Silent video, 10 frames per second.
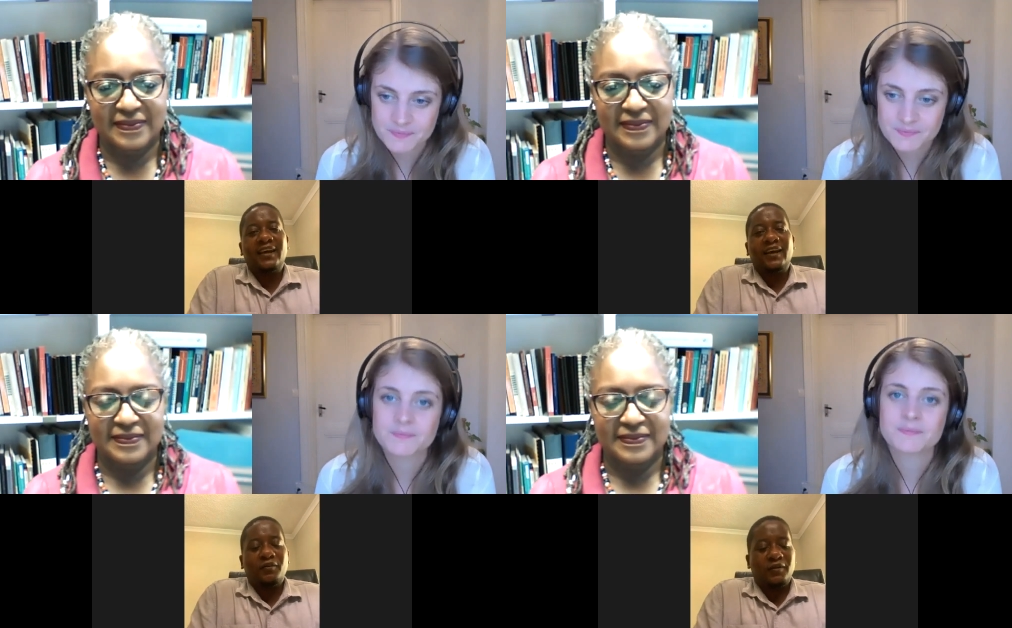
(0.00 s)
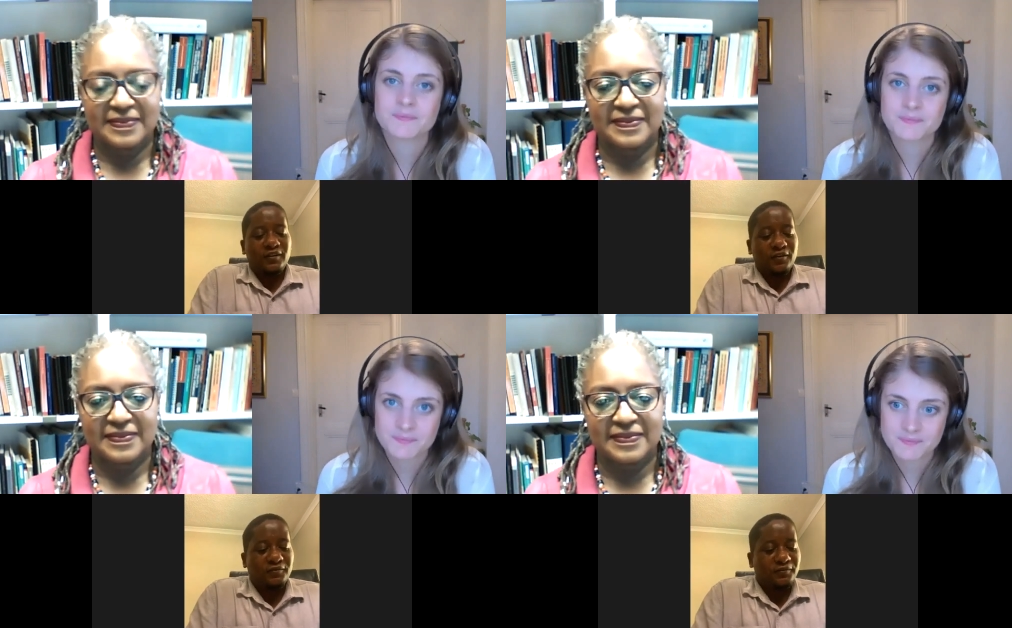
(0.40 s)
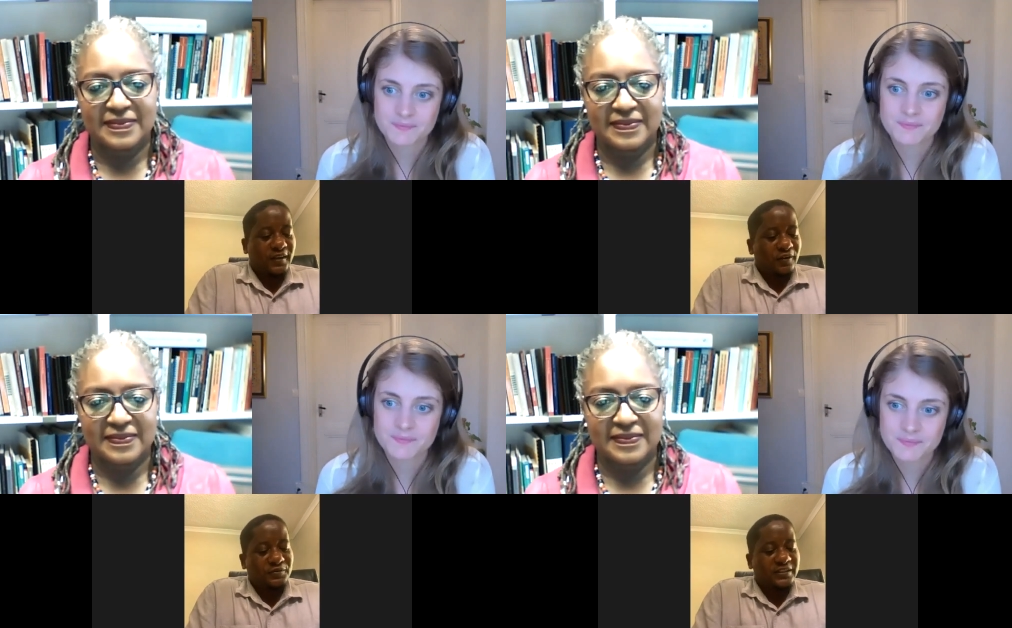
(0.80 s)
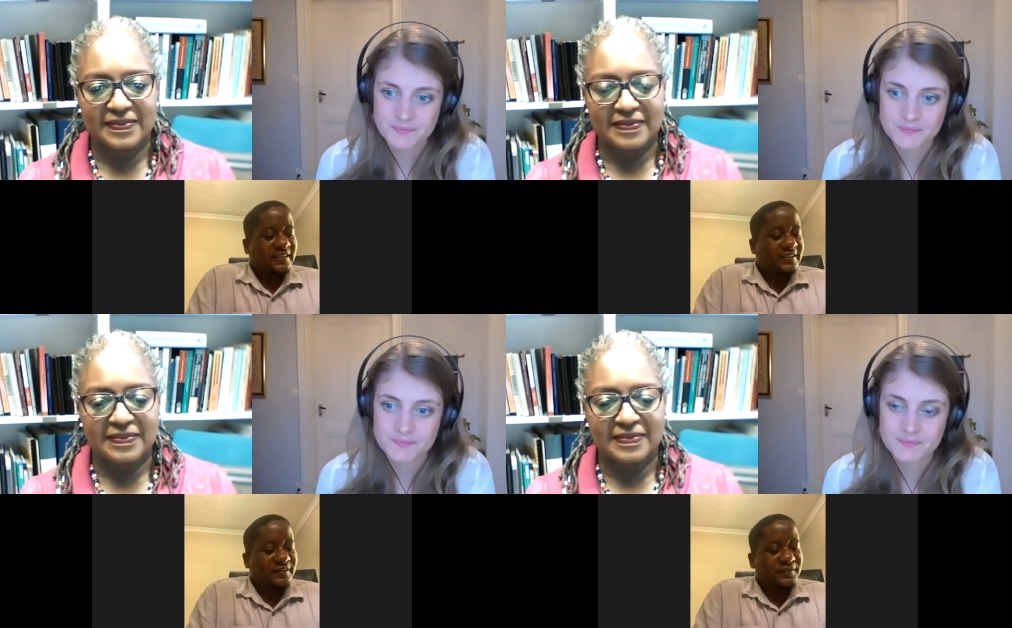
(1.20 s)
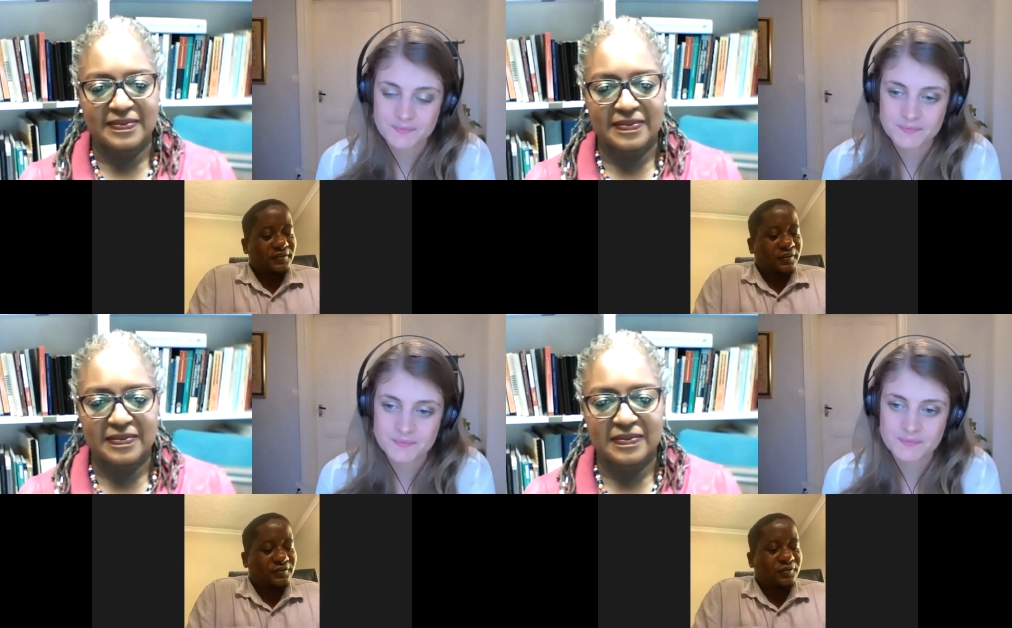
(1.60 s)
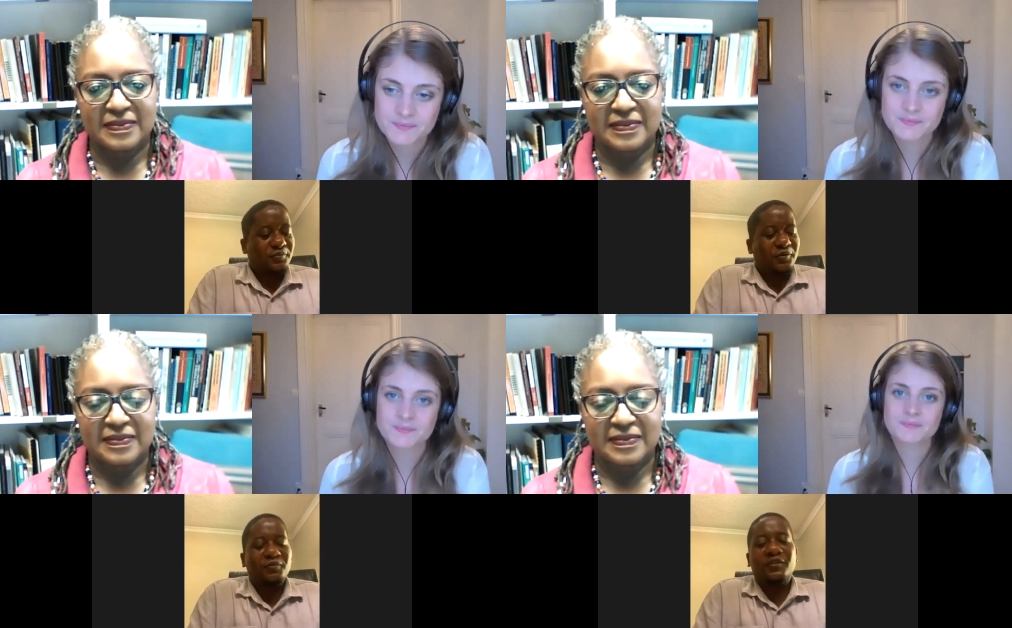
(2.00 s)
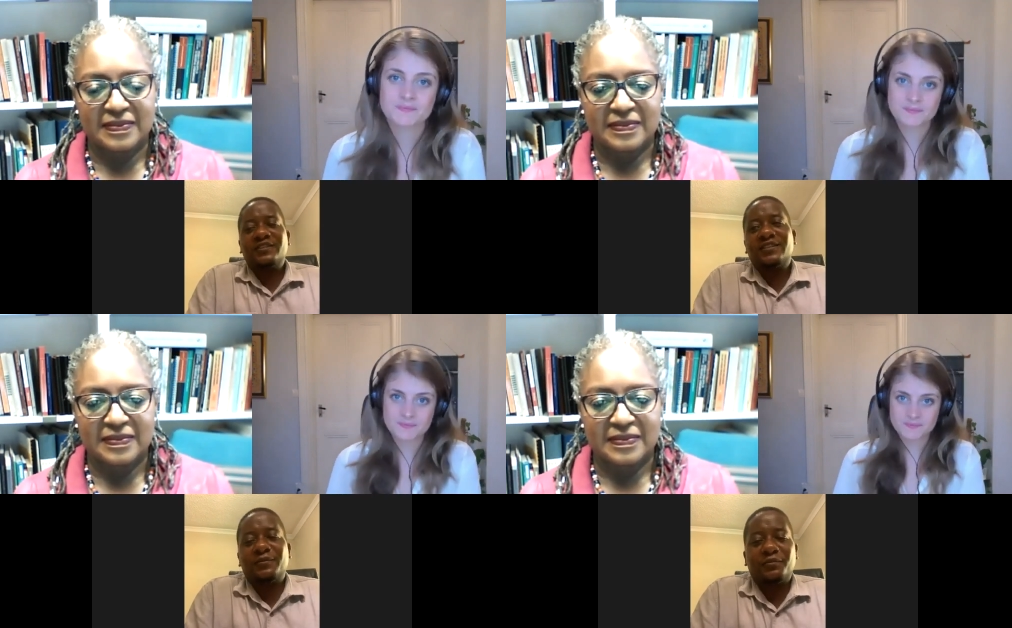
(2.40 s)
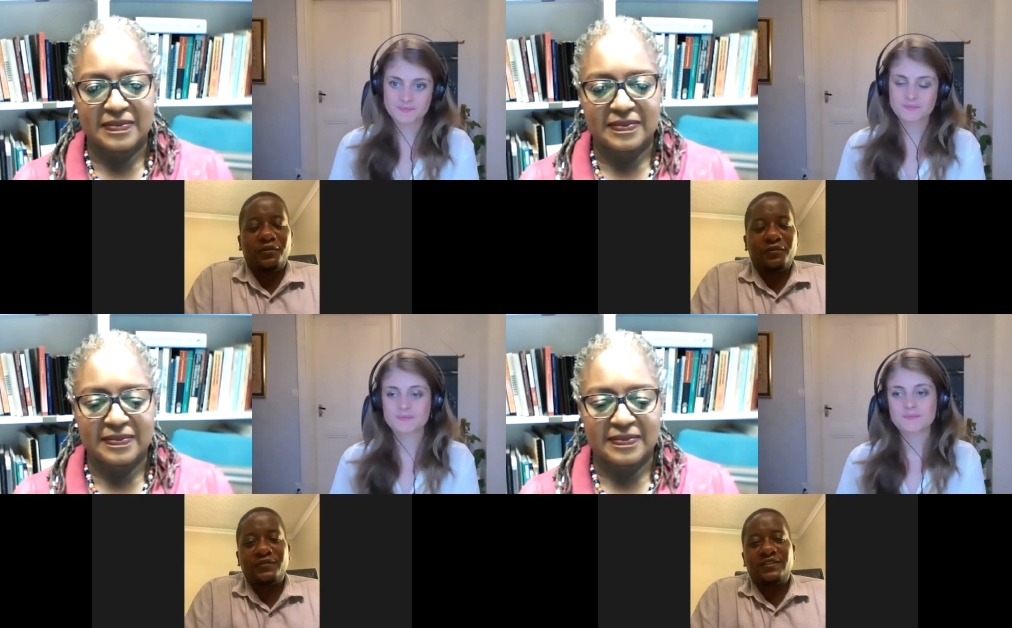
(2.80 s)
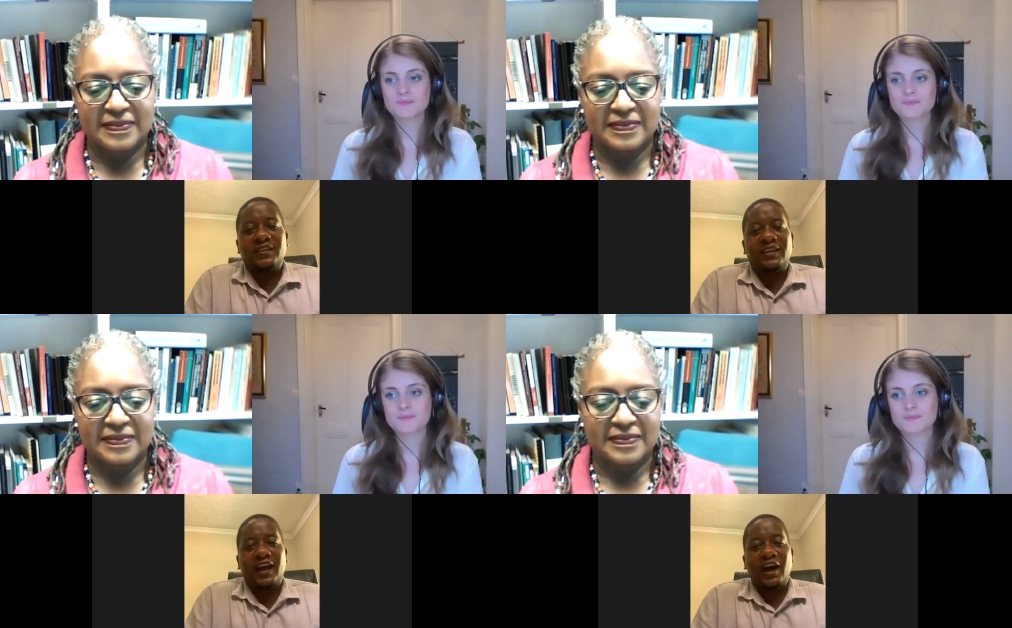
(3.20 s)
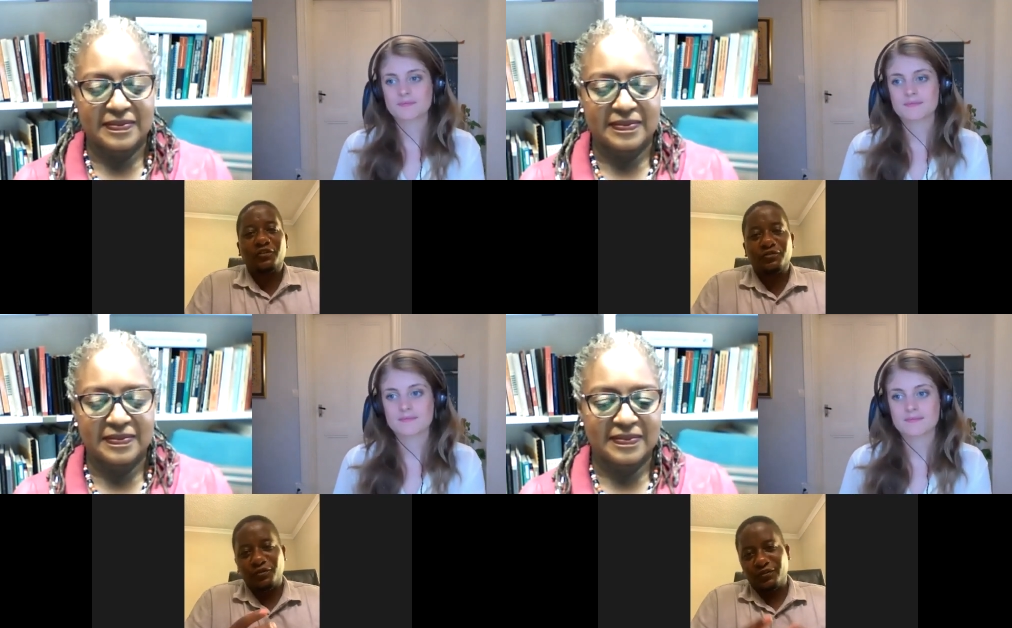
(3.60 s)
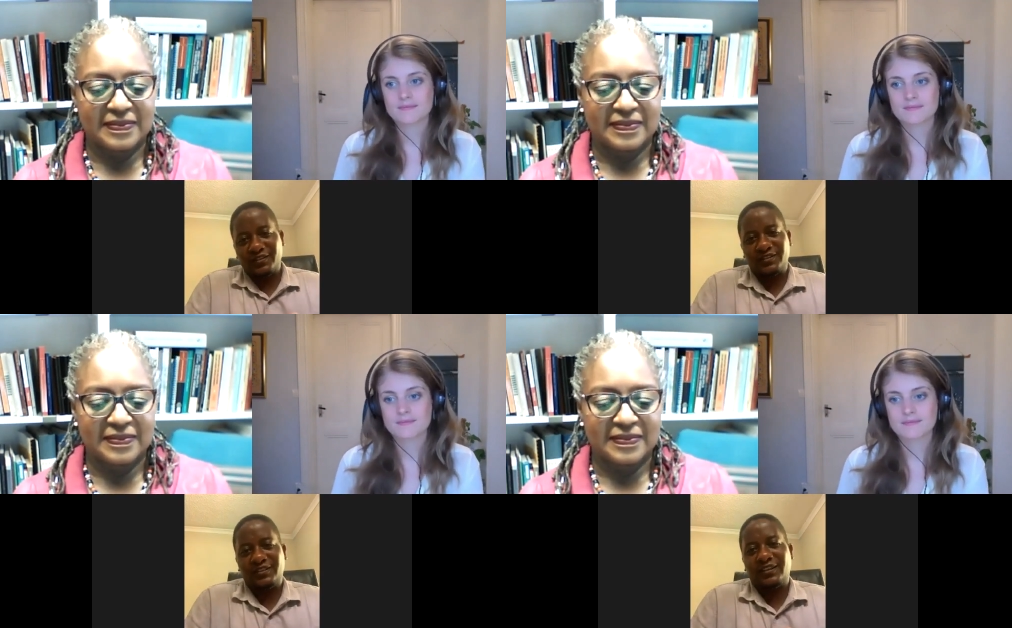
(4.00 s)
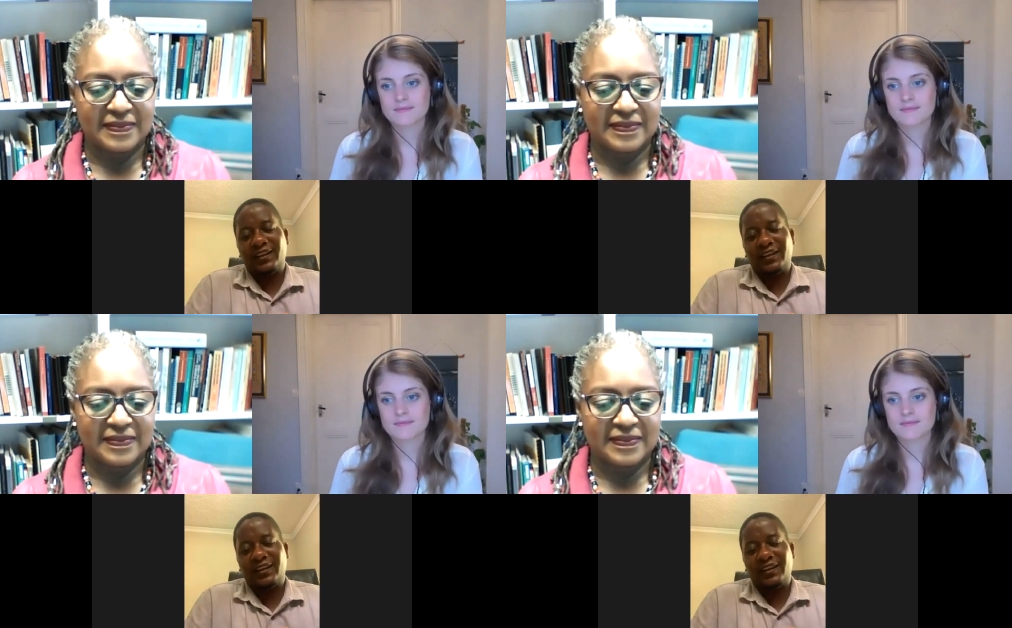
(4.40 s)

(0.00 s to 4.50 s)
Speaker 1: one of the objectives was to promote improved household uh,